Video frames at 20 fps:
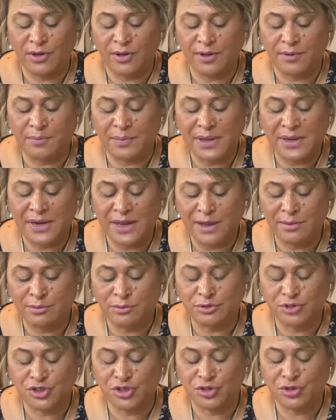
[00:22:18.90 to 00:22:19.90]
been
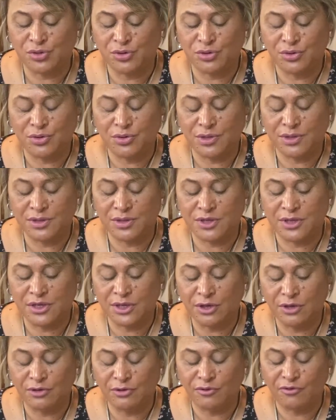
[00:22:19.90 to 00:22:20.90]
able to
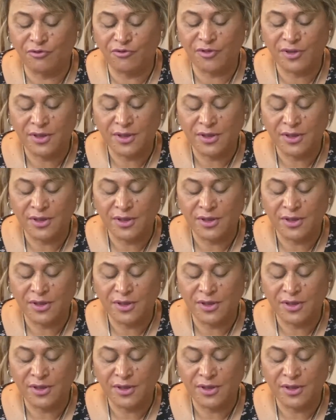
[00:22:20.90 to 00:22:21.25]
give